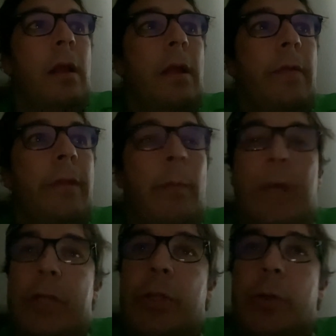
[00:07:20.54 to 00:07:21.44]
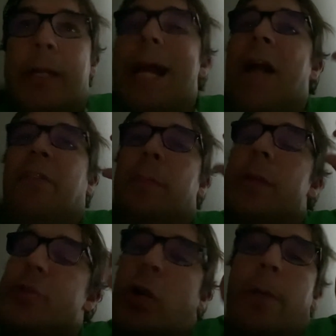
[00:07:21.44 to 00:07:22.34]
Then we could do it. It has to be
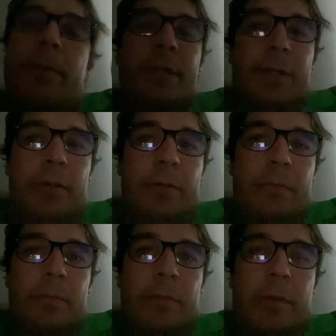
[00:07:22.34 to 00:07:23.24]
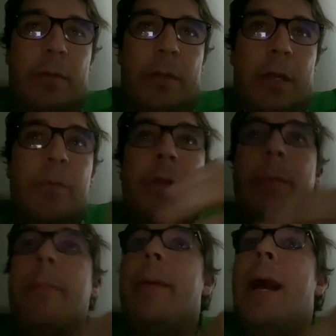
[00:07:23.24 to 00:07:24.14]
interpreted, okay? Which I'd
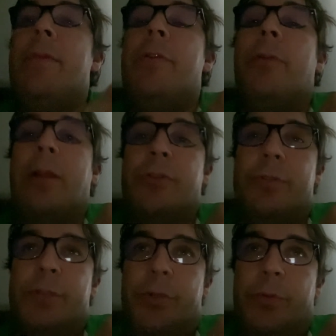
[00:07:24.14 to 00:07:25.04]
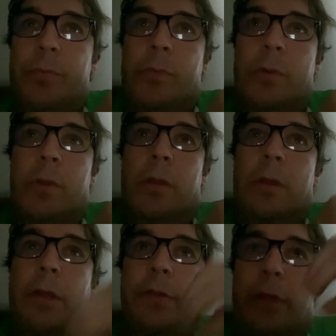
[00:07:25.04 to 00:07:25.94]
be behind the direction too.
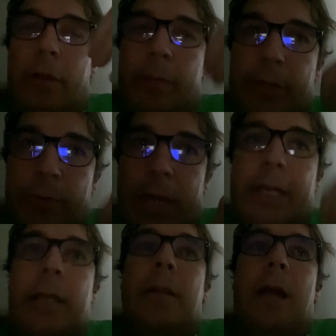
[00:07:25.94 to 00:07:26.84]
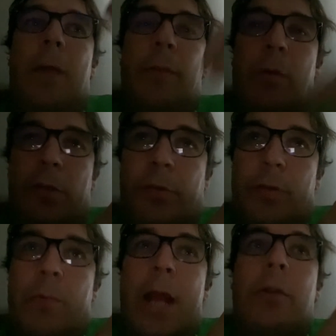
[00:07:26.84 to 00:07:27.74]
So I'd be directing it. I'm also the
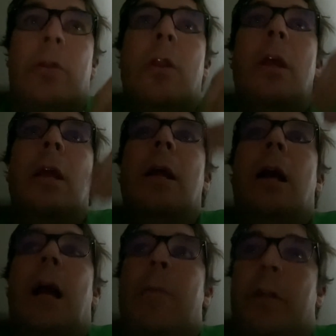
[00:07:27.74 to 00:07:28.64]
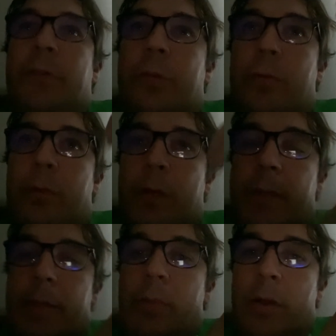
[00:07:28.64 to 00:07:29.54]
writer. I'm also going to
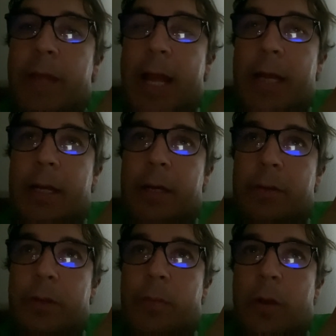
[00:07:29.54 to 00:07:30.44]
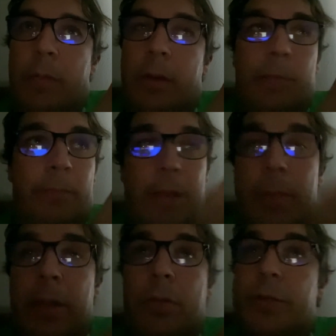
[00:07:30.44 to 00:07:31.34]
be a part of the editing department.
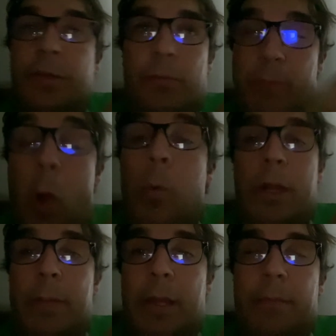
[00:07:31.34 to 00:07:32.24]
Maybe just only me.